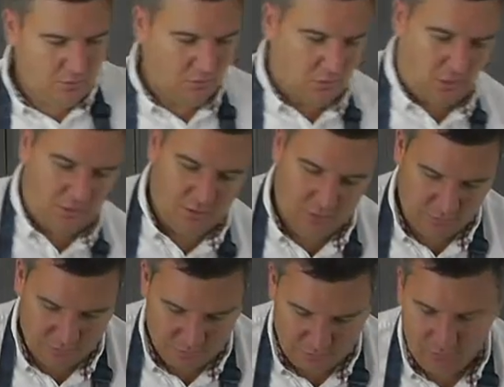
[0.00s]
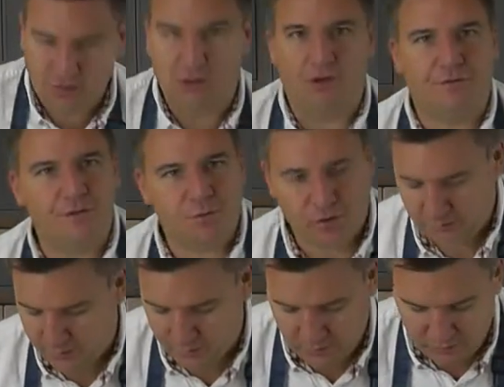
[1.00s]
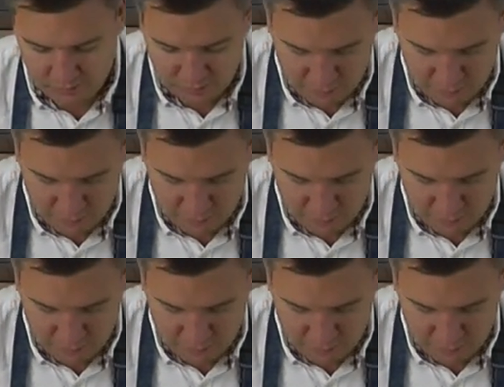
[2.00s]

Oh, love spring onions.